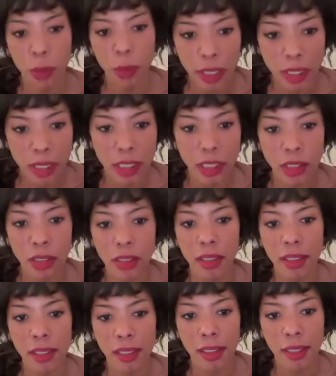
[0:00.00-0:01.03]
wanted to
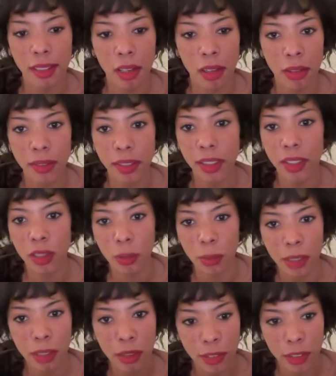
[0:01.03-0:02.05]
introduce herself and her
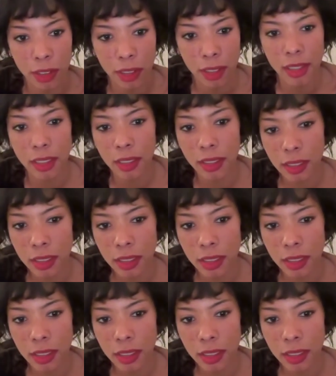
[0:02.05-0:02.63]
work first.